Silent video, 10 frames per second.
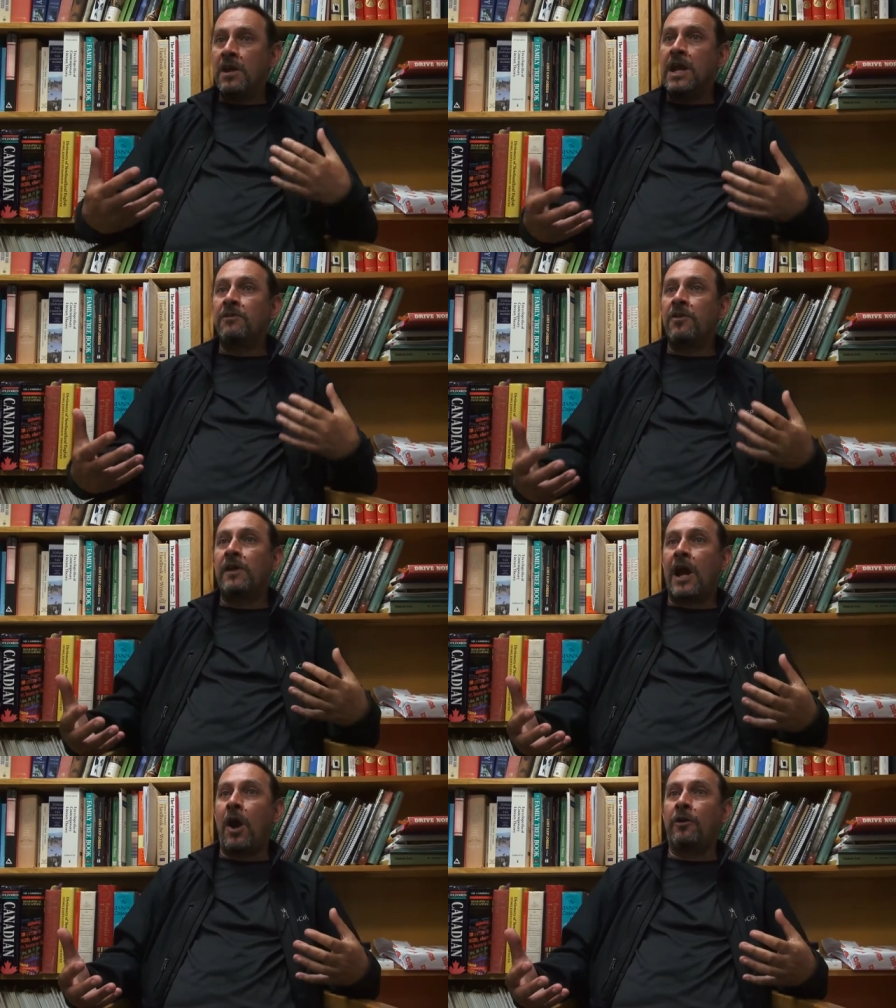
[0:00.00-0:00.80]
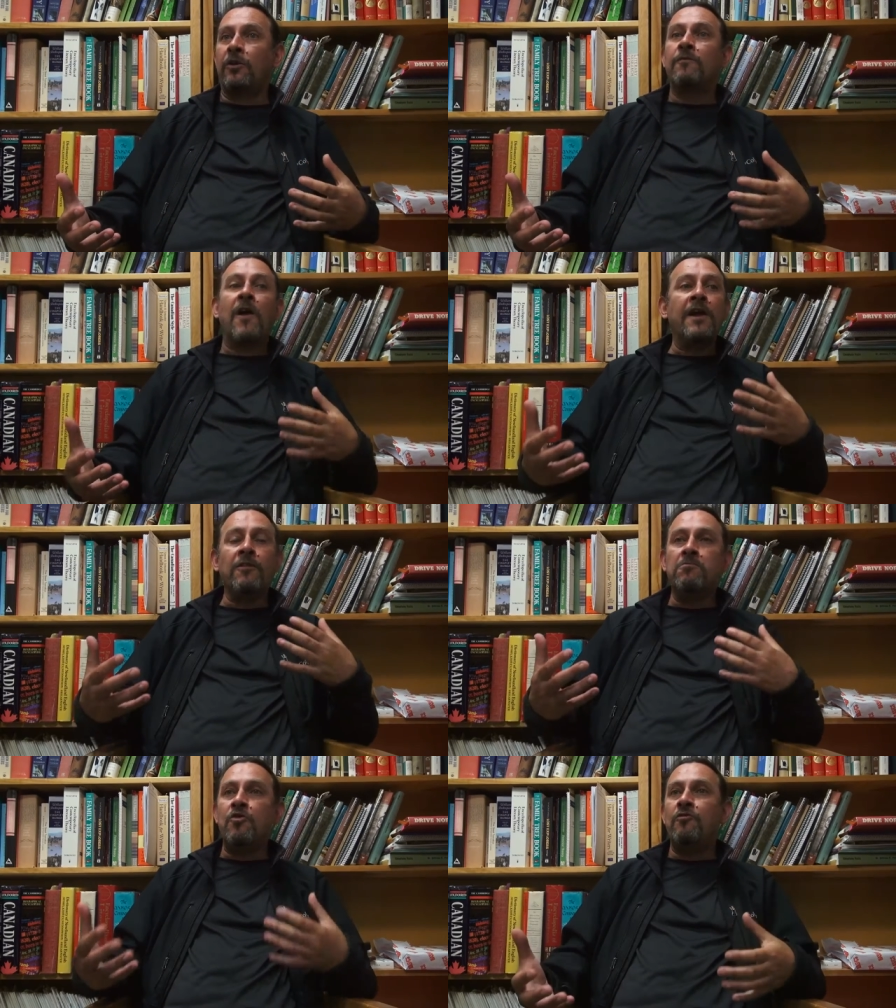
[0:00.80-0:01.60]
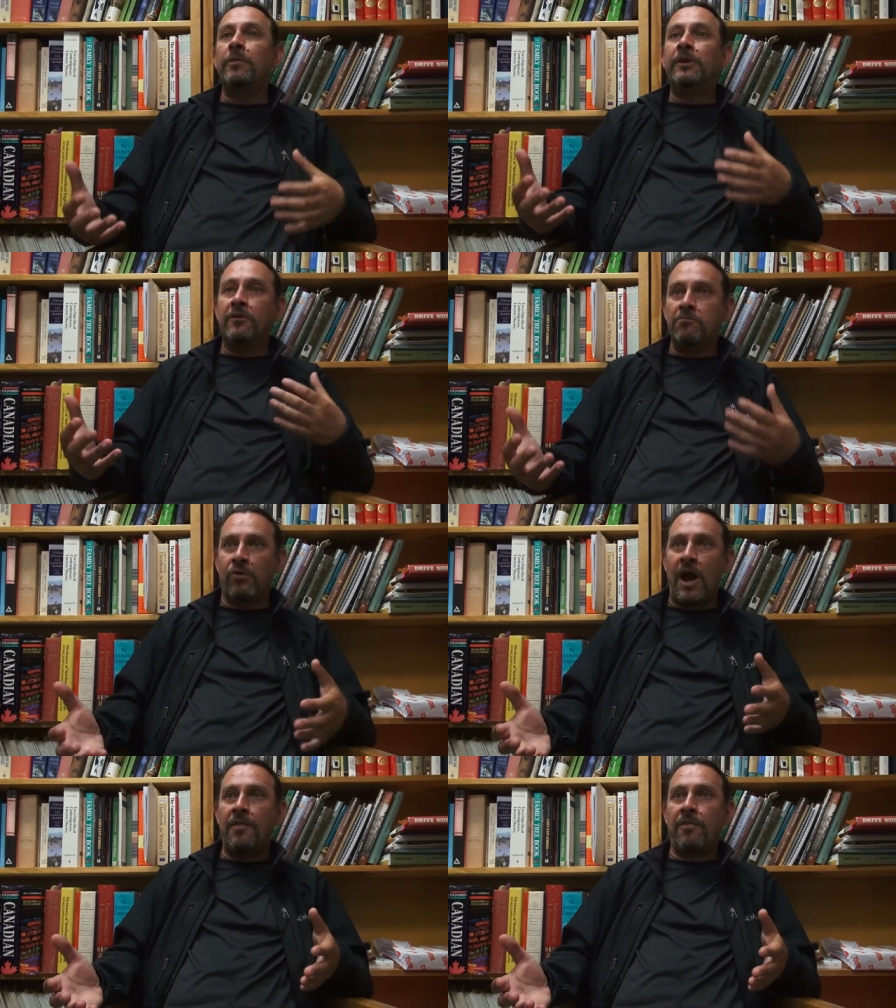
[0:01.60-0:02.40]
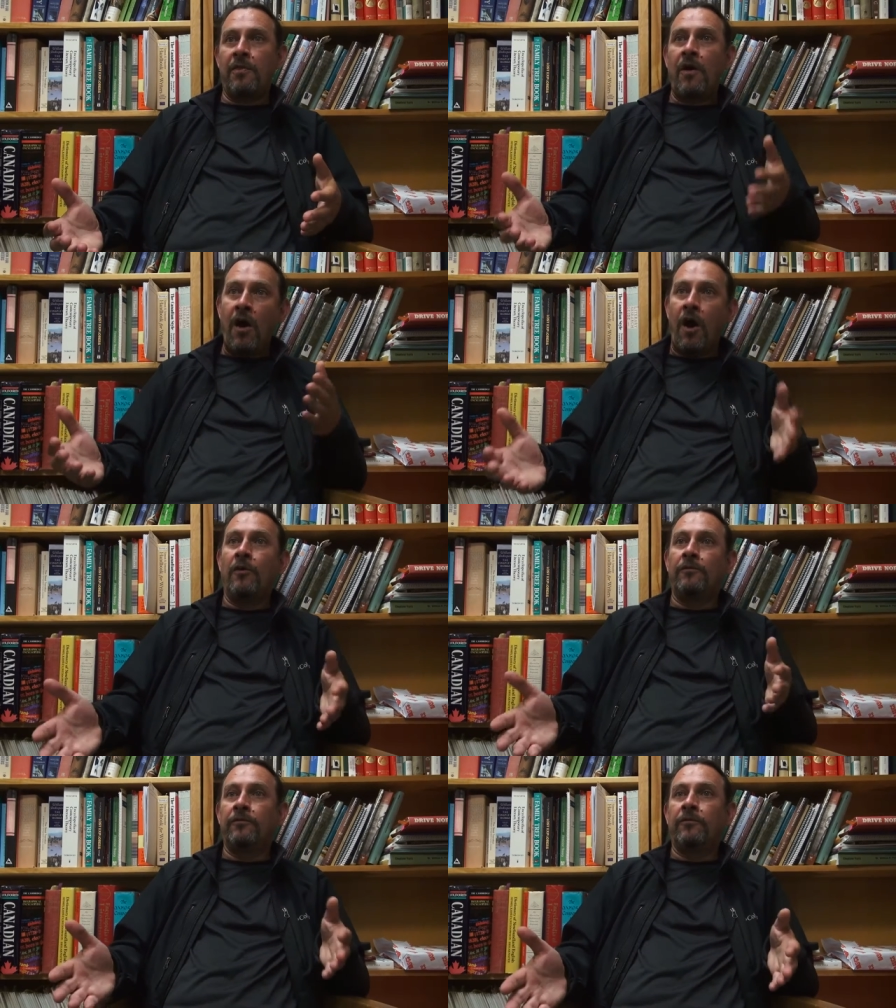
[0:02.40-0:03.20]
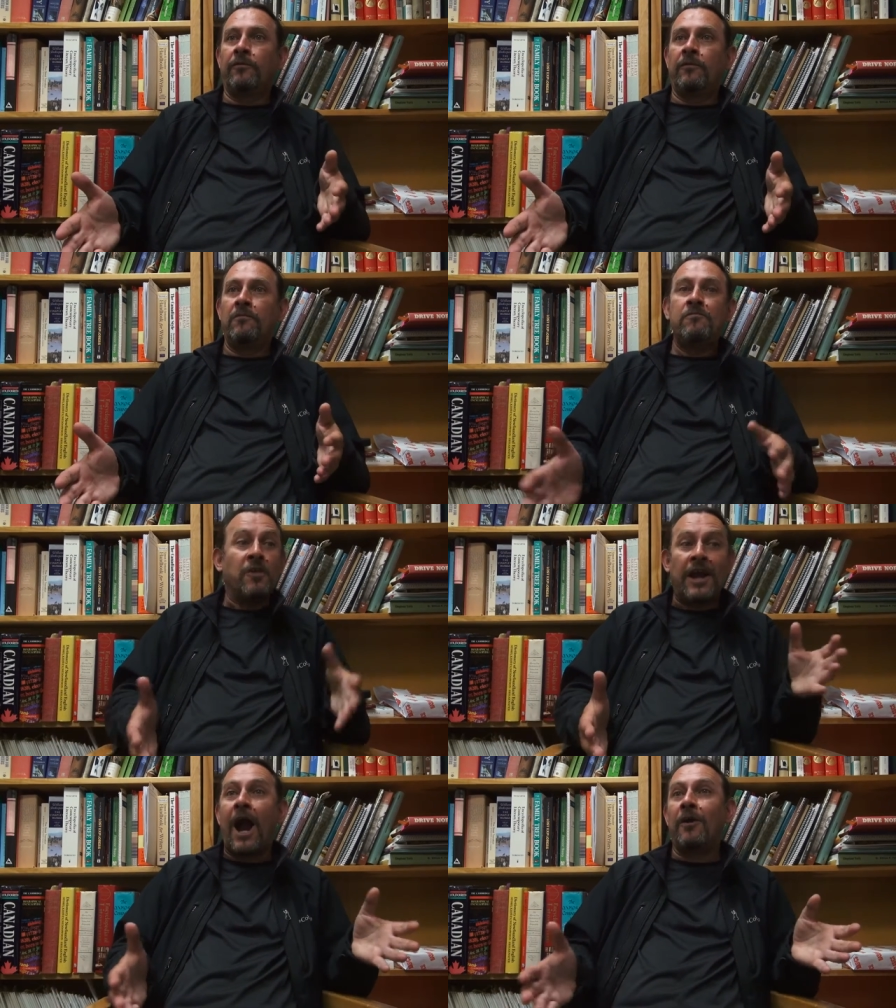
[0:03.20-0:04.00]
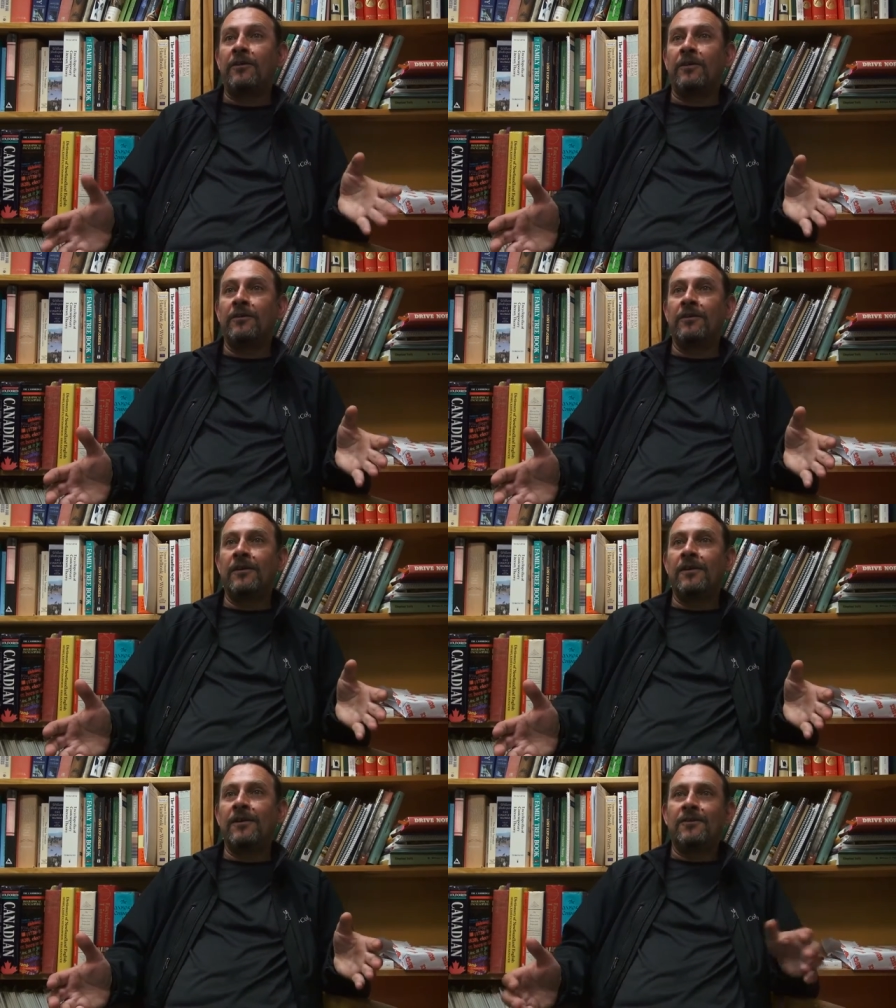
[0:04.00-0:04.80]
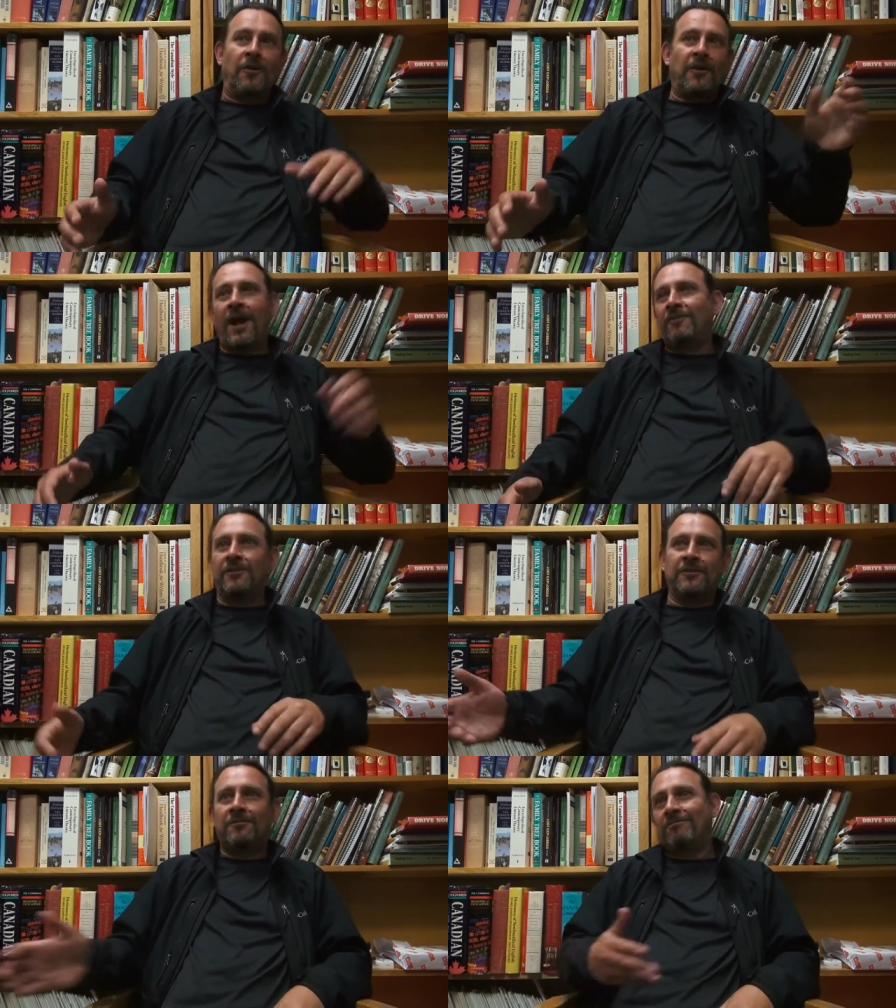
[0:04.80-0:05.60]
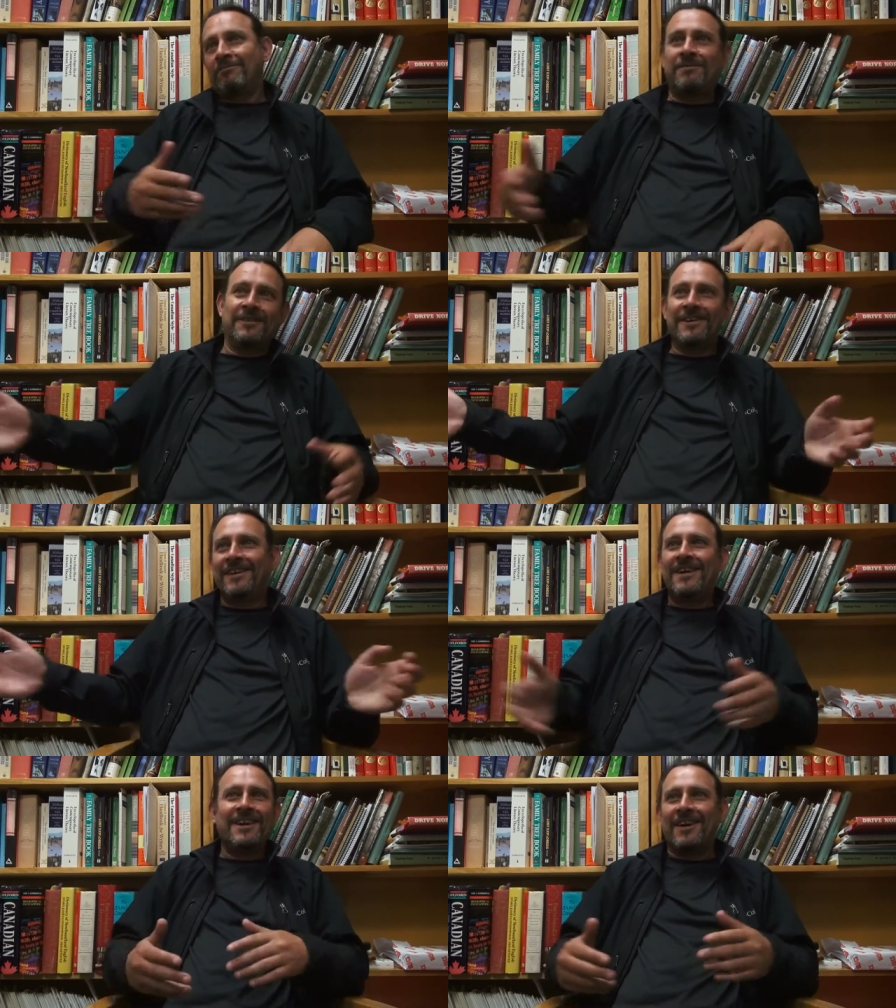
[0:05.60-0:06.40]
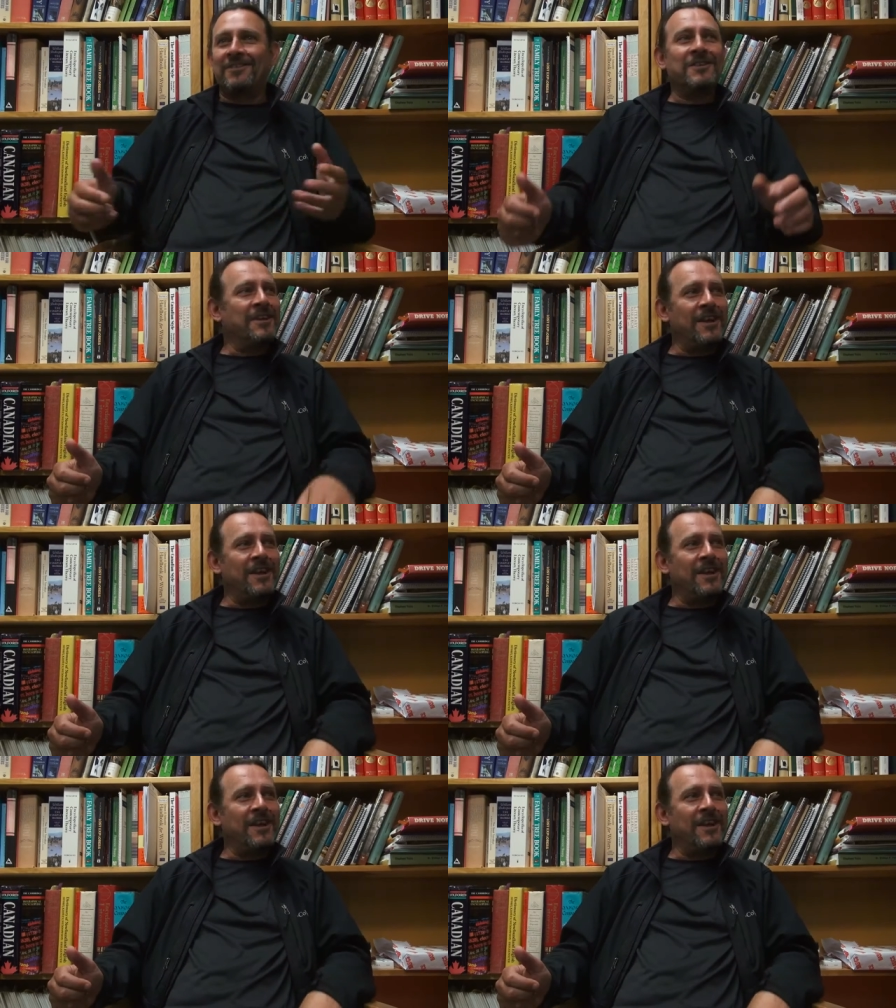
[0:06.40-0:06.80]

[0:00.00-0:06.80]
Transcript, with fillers: into the character. Find the movement and breath of the character. Yeah. So they're not just because